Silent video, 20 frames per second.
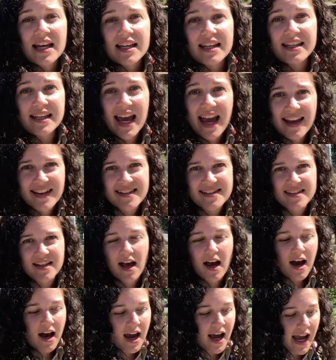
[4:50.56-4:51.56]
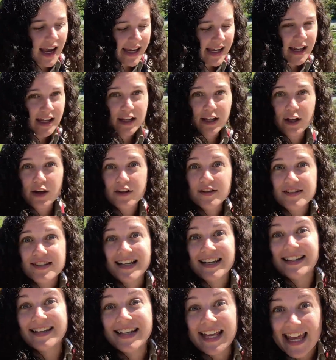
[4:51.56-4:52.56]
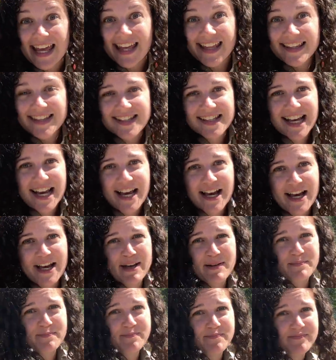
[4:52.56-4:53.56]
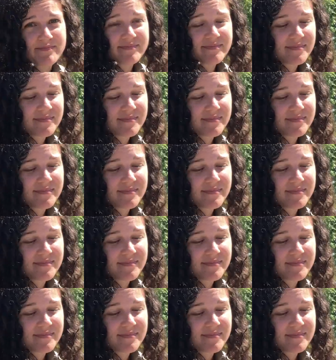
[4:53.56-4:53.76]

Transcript: Yes, I learnt to knit, and